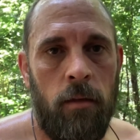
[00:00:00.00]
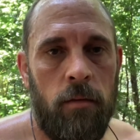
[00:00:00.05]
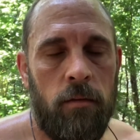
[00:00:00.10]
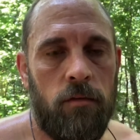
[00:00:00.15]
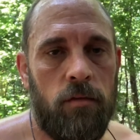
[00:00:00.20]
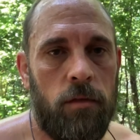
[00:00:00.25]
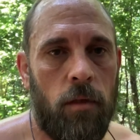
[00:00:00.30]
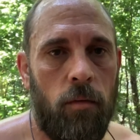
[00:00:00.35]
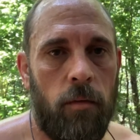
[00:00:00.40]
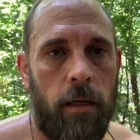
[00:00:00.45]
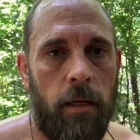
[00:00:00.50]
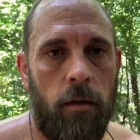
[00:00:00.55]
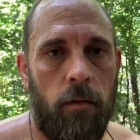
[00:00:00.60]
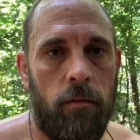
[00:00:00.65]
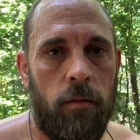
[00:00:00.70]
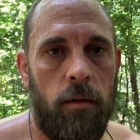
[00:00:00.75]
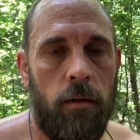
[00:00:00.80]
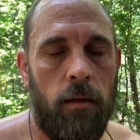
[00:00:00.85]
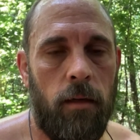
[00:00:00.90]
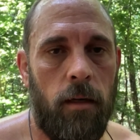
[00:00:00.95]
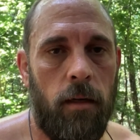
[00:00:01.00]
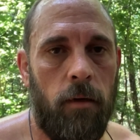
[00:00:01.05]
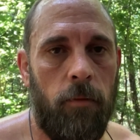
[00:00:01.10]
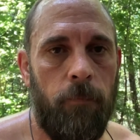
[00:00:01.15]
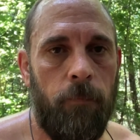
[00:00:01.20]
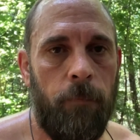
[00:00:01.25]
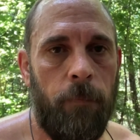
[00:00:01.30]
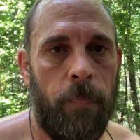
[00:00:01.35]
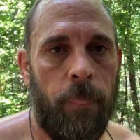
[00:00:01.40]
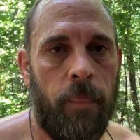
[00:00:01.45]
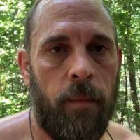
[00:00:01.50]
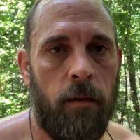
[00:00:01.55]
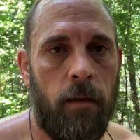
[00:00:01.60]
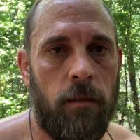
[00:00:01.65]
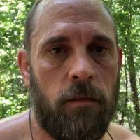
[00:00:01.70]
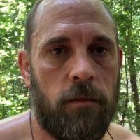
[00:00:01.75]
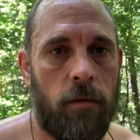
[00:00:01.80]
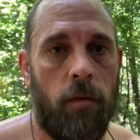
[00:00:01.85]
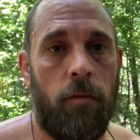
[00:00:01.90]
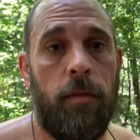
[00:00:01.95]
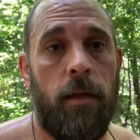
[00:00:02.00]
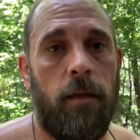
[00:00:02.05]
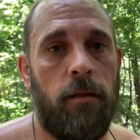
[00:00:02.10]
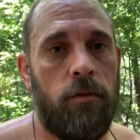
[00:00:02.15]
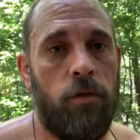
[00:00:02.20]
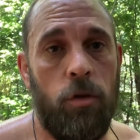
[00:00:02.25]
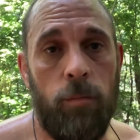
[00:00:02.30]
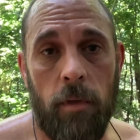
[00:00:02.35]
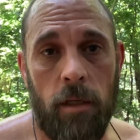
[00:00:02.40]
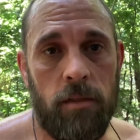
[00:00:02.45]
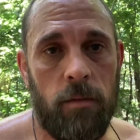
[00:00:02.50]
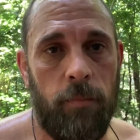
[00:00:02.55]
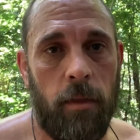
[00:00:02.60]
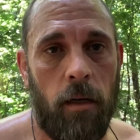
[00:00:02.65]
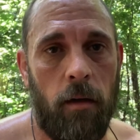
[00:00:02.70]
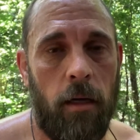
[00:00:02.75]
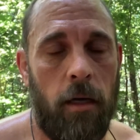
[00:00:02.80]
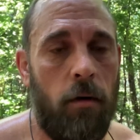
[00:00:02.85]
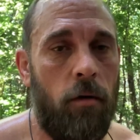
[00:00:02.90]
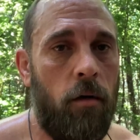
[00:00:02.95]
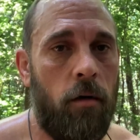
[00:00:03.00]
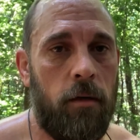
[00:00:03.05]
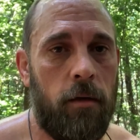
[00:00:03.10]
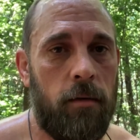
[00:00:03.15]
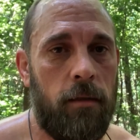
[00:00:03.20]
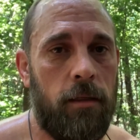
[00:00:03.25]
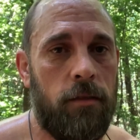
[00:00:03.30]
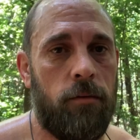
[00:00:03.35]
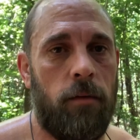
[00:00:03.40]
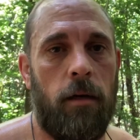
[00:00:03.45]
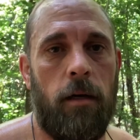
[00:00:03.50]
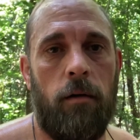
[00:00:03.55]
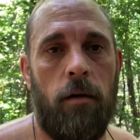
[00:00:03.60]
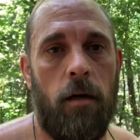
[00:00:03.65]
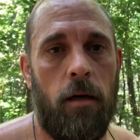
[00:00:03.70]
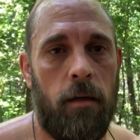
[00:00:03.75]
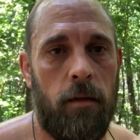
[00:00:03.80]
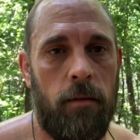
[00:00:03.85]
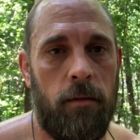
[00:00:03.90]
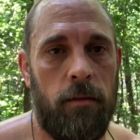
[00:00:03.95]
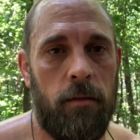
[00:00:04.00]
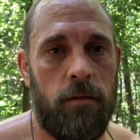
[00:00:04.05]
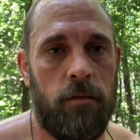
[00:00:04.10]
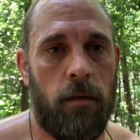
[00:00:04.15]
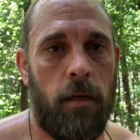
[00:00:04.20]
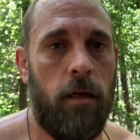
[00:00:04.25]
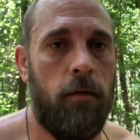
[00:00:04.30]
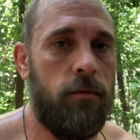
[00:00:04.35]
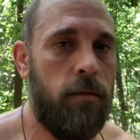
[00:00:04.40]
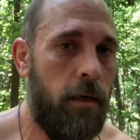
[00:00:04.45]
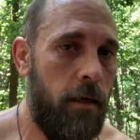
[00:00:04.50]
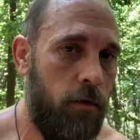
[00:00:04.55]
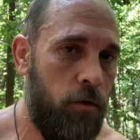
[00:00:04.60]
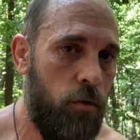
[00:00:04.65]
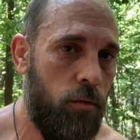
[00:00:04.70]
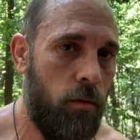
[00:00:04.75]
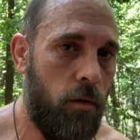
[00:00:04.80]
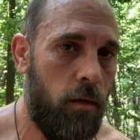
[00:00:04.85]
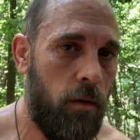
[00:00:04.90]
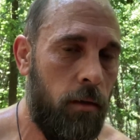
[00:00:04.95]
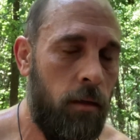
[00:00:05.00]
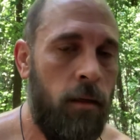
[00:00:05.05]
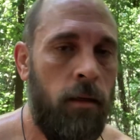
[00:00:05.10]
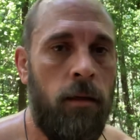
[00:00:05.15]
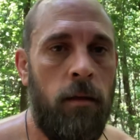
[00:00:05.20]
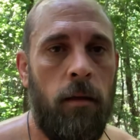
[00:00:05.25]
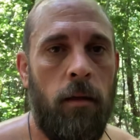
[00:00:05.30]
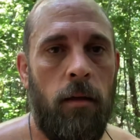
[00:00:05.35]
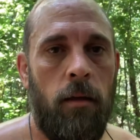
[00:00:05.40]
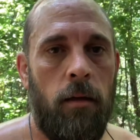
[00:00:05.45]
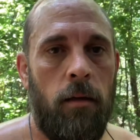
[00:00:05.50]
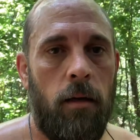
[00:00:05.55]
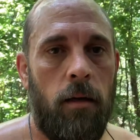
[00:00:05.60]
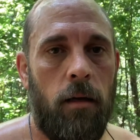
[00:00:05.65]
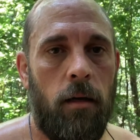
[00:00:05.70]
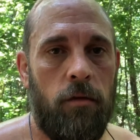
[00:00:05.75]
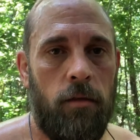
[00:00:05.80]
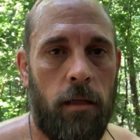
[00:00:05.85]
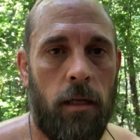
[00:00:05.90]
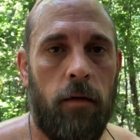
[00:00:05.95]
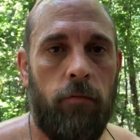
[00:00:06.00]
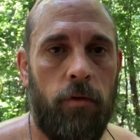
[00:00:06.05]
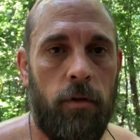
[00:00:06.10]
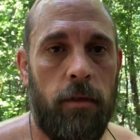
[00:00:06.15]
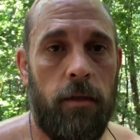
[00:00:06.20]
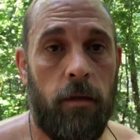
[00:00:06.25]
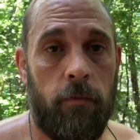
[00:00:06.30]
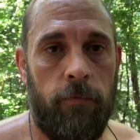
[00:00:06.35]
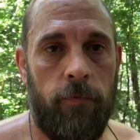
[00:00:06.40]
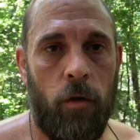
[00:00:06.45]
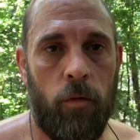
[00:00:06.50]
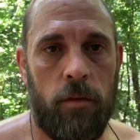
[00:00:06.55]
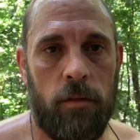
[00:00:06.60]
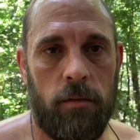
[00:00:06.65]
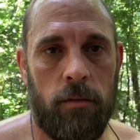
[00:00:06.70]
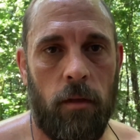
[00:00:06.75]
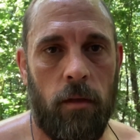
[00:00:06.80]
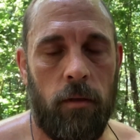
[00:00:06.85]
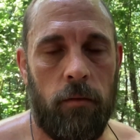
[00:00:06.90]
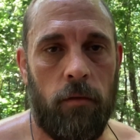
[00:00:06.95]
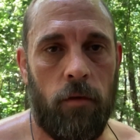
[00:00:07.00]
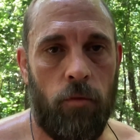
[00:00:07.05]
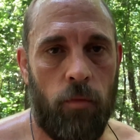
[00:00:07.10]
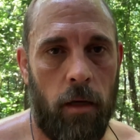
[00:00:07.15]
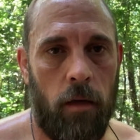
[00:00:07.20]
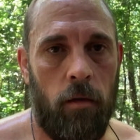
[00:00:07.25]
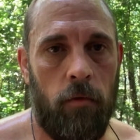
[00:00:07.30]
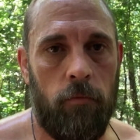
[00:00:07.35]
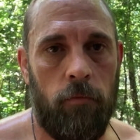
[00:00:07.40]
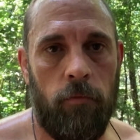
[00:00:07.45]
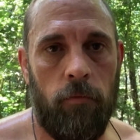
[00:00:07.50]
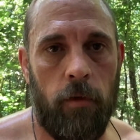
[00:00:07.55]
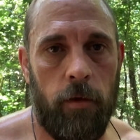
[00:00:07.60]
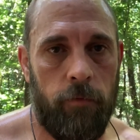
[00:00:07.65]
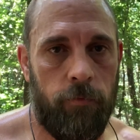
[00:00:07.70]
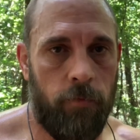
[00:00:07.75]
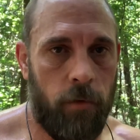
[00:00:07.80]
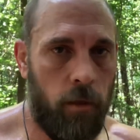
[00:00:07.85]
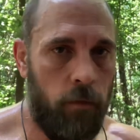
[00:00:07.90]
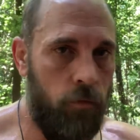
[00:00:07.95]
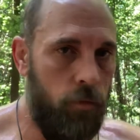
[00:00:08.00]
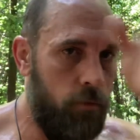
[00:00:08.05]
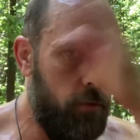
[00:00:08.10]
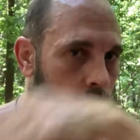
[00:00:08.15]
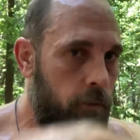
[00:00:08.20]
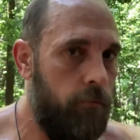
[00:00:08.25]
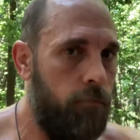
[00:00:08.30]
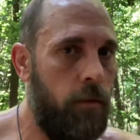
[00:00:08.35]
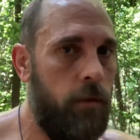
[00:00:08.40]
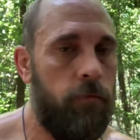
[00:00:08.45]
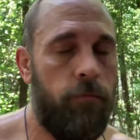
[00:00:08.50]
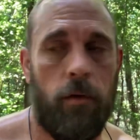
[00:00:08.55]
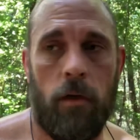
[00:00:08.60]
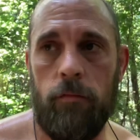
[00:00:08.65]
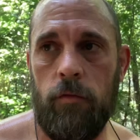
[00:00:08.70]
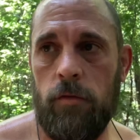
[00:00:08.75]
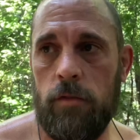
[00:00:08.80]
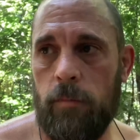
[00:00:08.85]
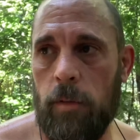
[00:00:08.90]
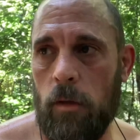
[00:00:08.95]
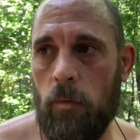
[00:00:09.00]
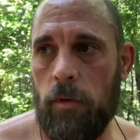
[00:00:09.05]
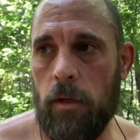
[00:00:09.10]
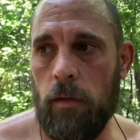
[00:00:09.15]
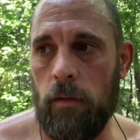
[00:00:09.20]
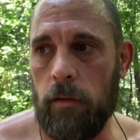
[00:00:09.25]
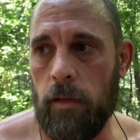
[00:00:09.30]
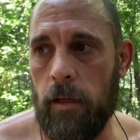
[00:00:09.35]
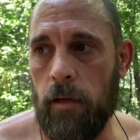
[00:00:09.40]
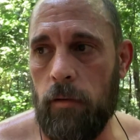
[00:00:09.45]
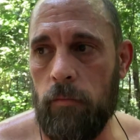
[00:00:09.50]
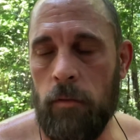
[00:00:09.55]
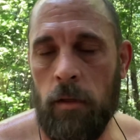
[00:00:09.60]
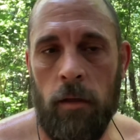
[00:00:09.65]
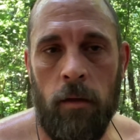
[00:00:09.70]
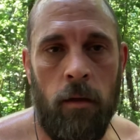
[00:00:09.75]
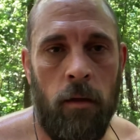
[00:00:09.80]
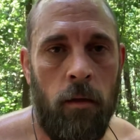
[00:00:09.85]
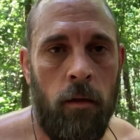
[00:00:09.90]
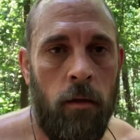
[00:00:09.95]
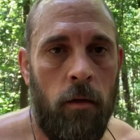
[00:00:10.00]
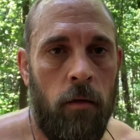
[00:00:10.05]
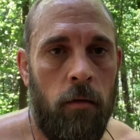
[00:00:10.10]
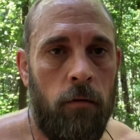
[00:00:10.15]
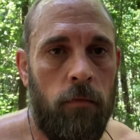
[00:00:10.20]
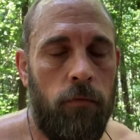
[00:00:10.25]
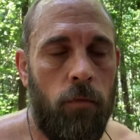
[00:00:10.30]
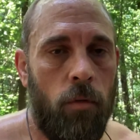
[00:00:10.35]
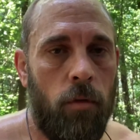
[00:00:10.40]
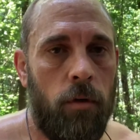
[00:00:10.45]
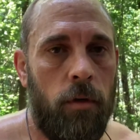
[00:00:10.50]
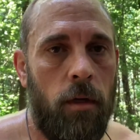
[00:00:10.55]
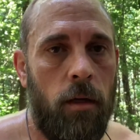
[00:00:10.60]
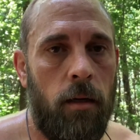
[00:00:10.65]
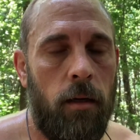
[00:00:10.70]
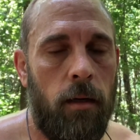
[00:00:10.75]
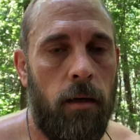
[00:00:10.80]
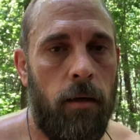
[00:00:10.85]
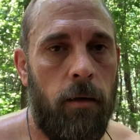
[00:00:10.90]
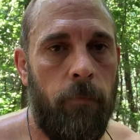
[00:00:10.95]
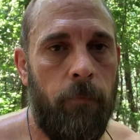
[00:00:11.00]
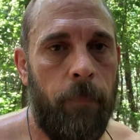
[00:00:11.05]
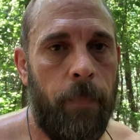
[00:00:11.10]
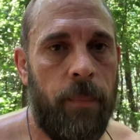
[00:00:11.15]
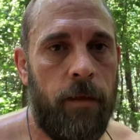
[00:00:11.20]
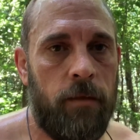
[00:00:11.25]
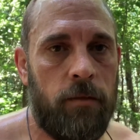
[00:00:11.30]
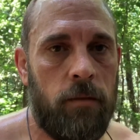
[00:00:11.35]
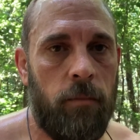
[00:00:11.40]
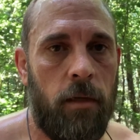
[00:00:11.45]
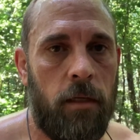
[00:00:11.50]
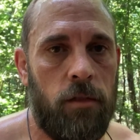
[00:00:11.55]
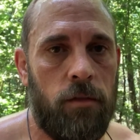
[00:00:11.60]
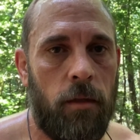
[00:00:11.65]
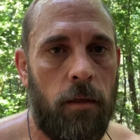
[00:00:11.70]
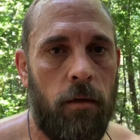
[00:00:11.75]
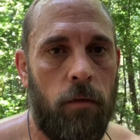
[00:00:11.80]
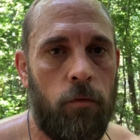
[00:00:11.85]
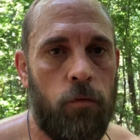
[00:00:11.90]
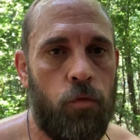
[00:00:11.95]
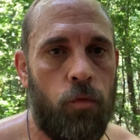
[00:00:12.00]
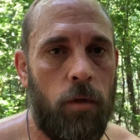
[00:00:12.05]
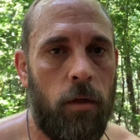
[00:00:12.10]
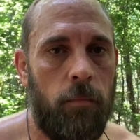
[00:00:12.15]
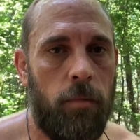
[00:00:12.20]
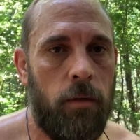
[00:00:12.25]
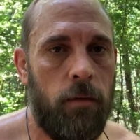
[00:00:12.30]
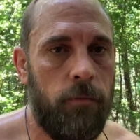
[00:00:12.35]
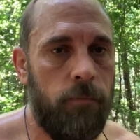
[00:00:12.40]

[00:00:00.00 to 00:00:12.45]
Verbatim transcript: zone out um, and start thinking too much about how hard it is or how hot it is or how tired you are uh, you kind of really got to focus on the ground in front of you 10 feet in front of you is about what i look out for um, just to make sure I don't trip.